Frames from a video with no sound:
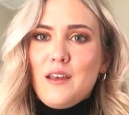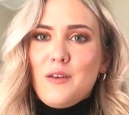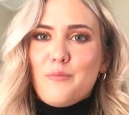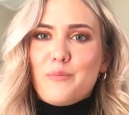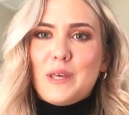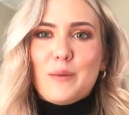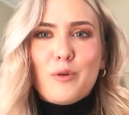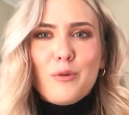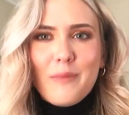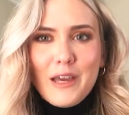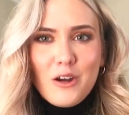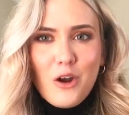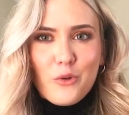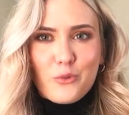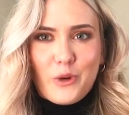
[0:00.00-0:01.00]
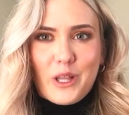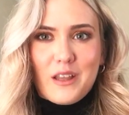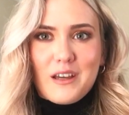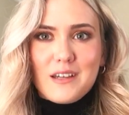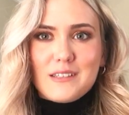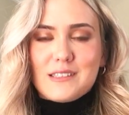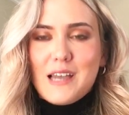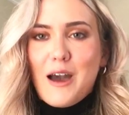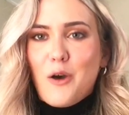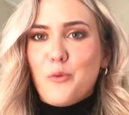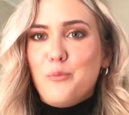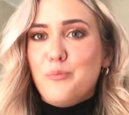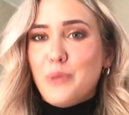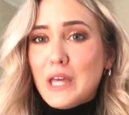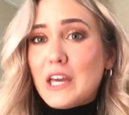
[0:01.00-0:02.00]
people might not realize
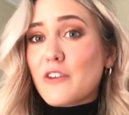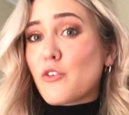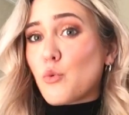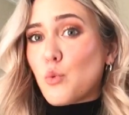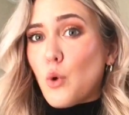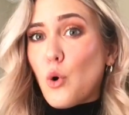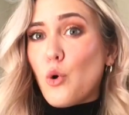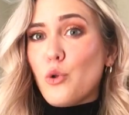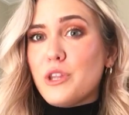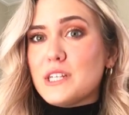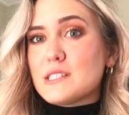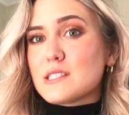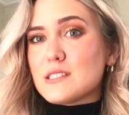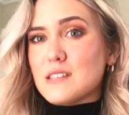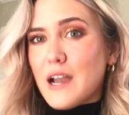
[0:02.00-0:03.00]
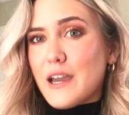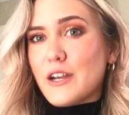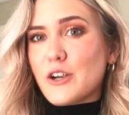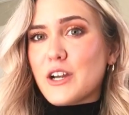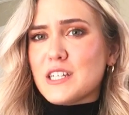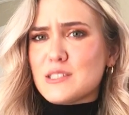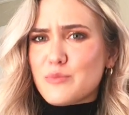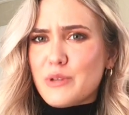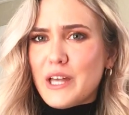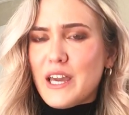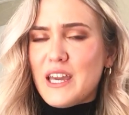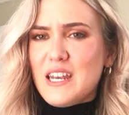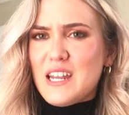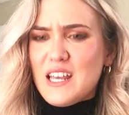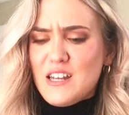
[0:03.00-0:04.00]
how big of a role that Snyder has
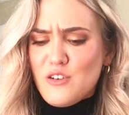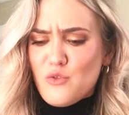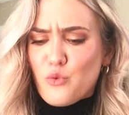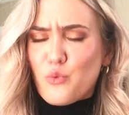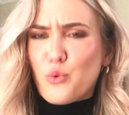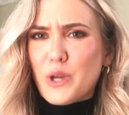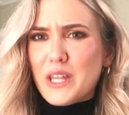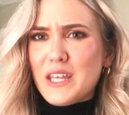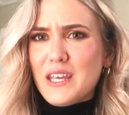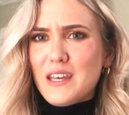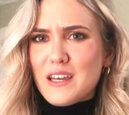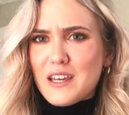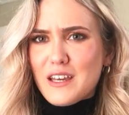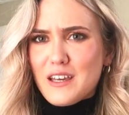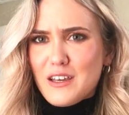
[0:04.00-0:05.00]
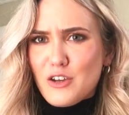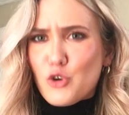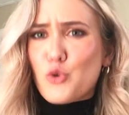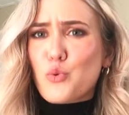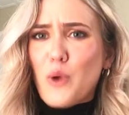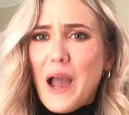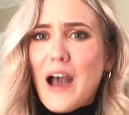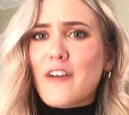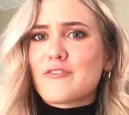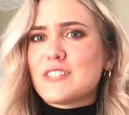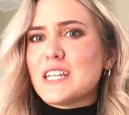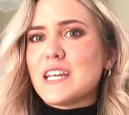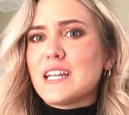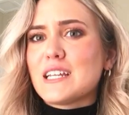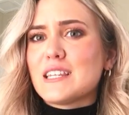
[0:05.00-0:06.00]
played in really
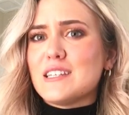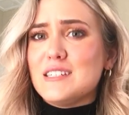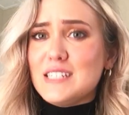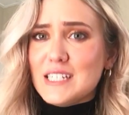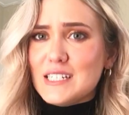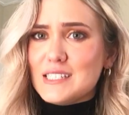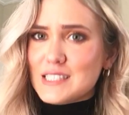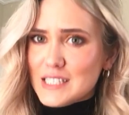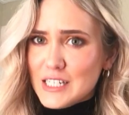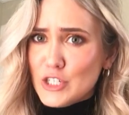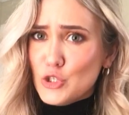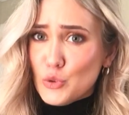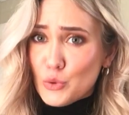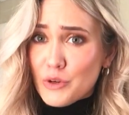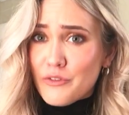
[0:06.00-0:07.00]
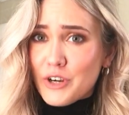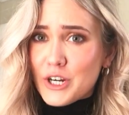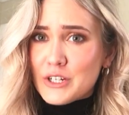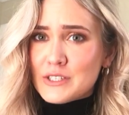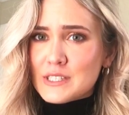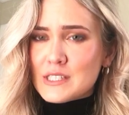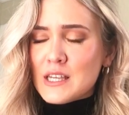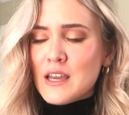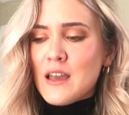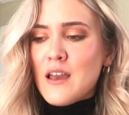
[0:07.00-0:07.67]
crafting the DC universe.